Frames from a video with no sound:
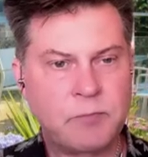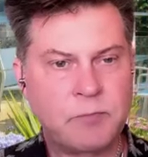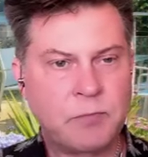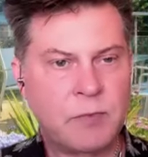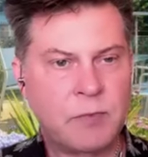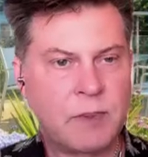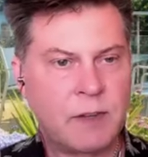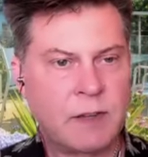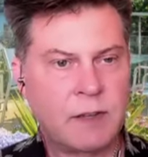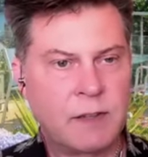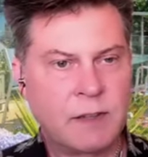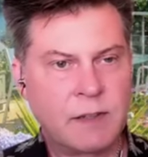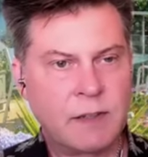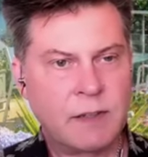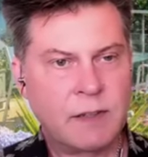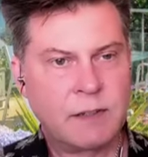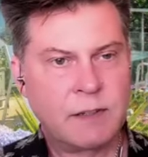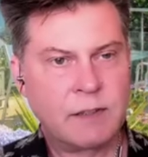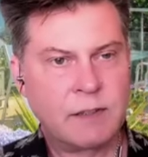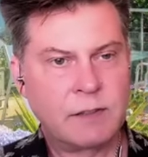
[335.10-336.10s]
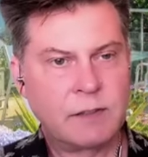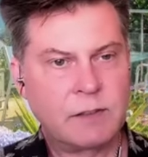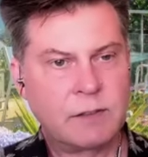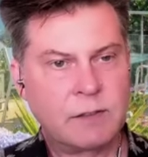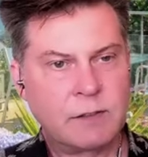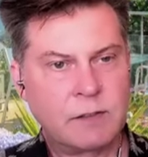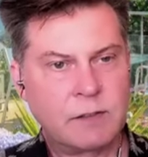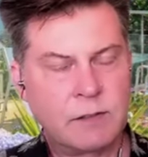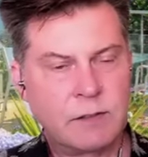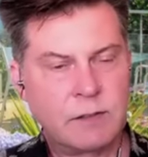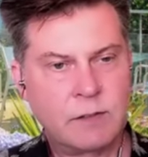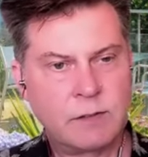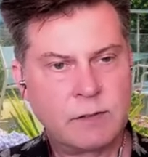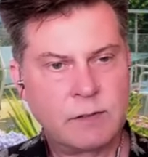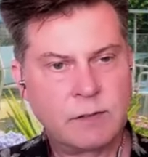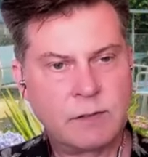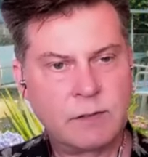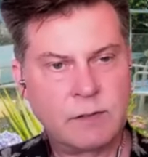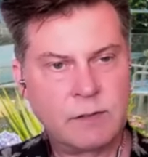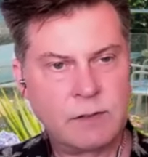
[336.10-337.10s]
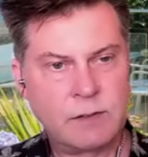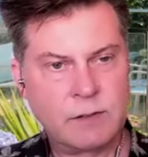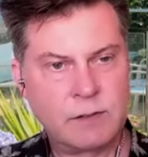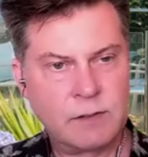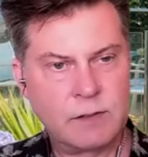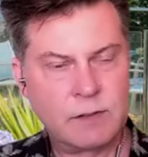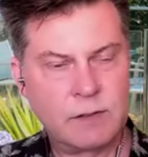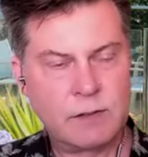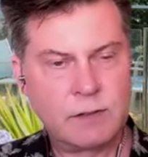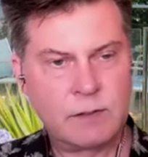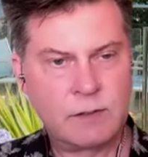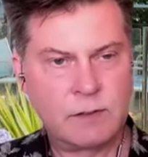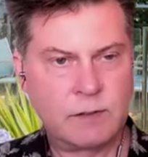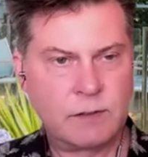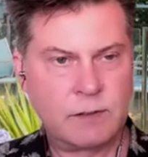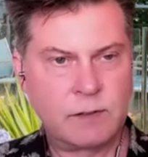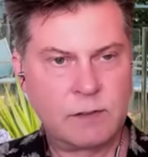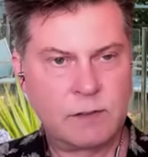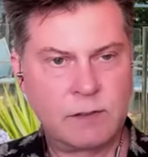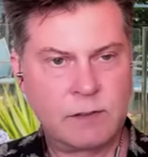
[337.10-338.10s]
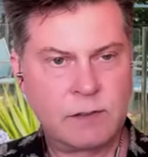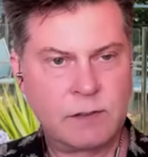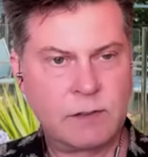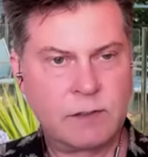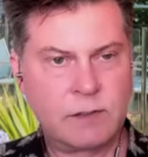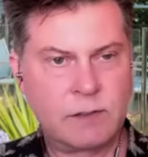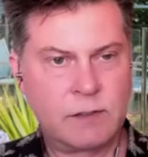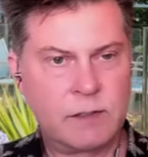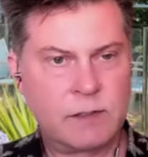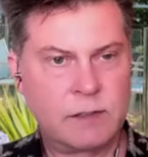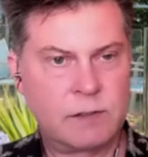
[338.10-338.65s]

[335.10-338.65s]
The person shown says nothing.